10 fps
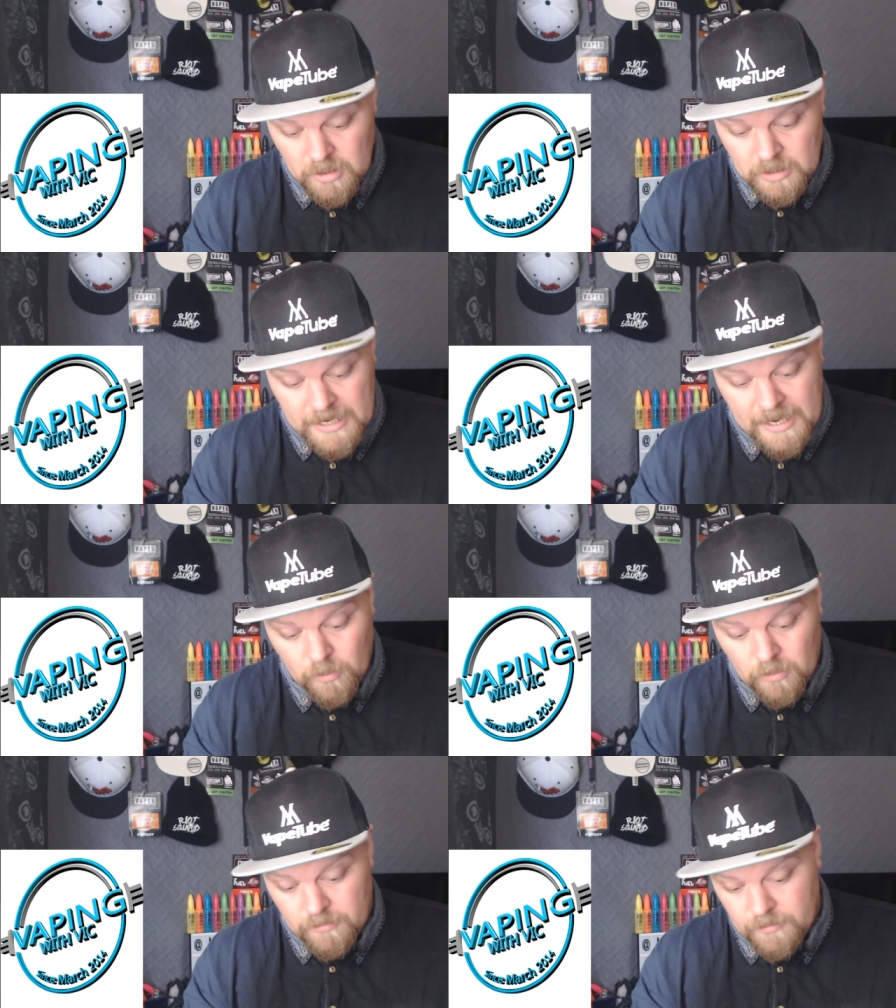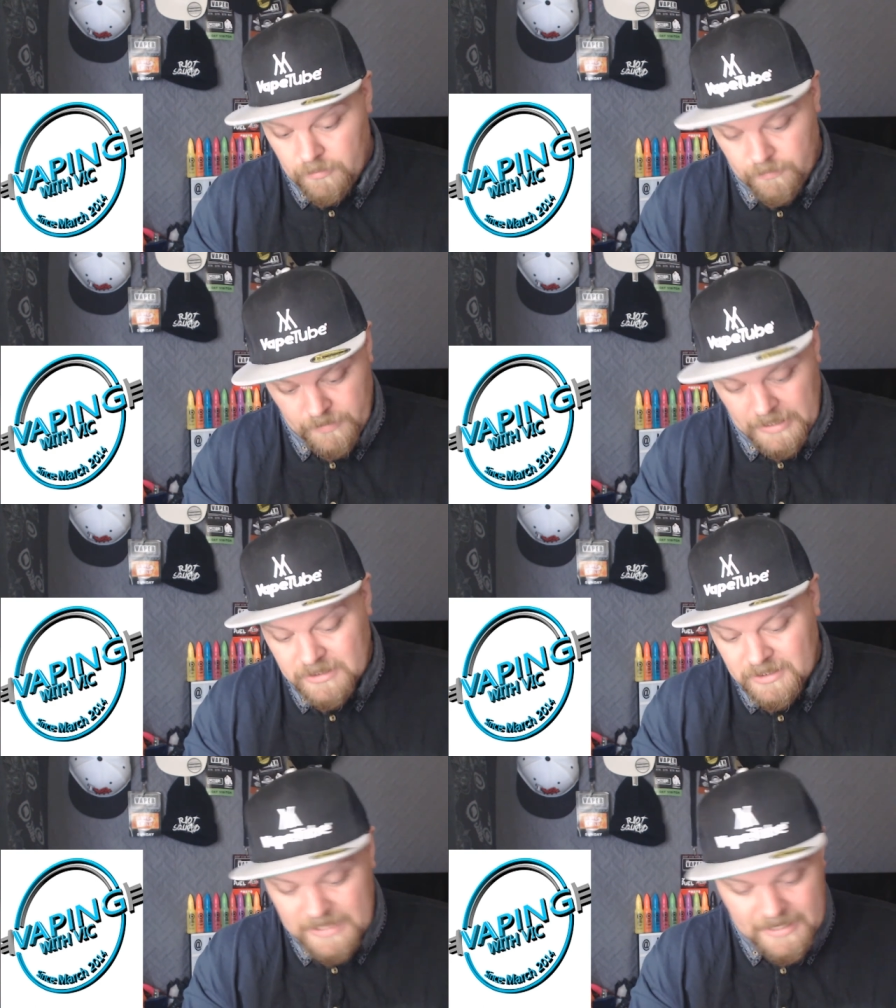Now, as I
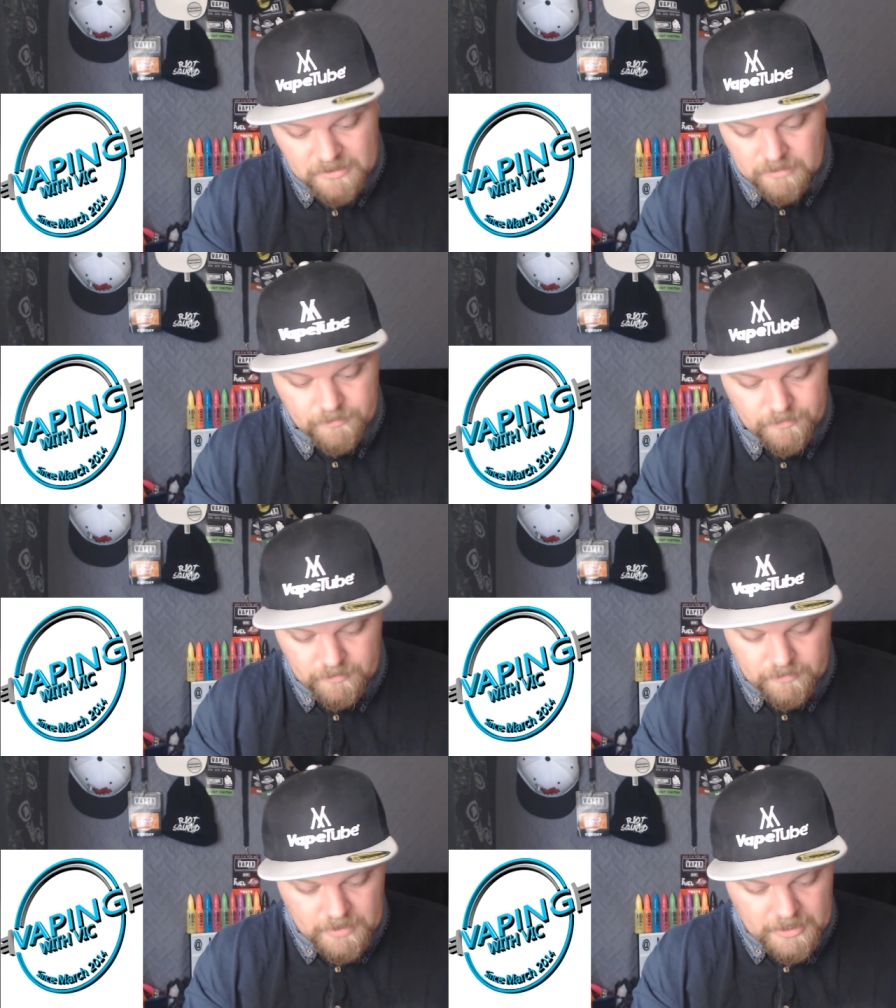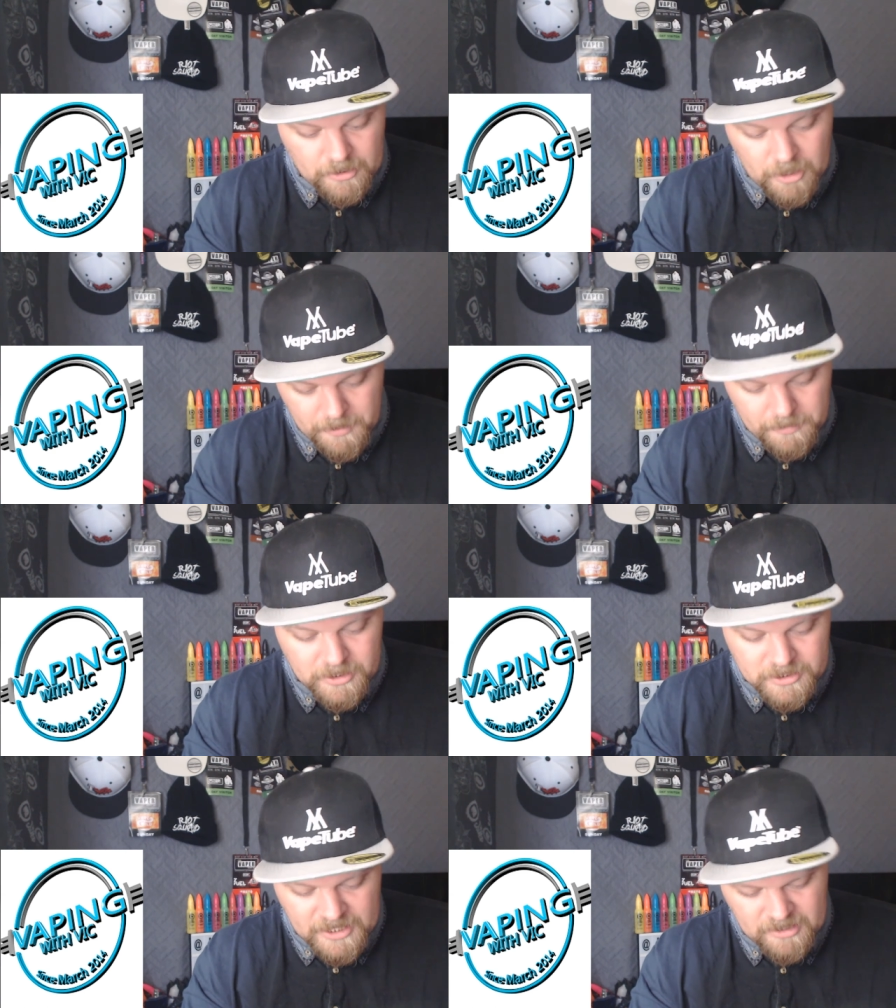said, and I know people are going
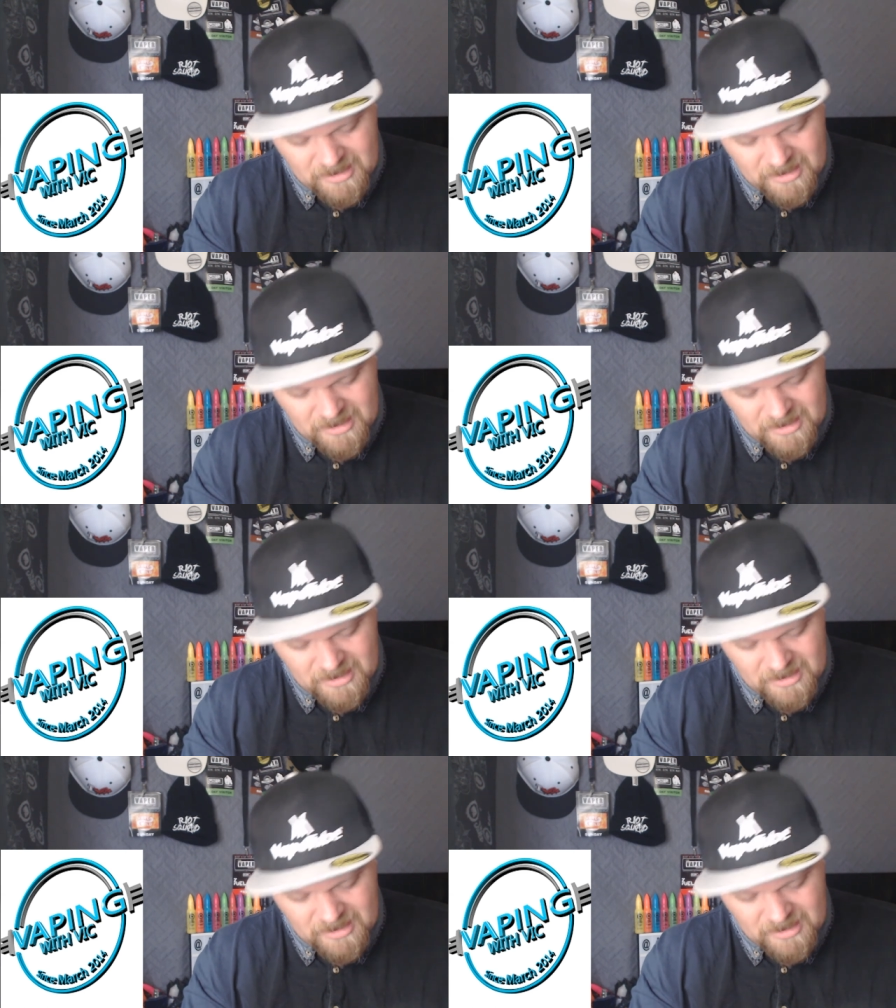to say,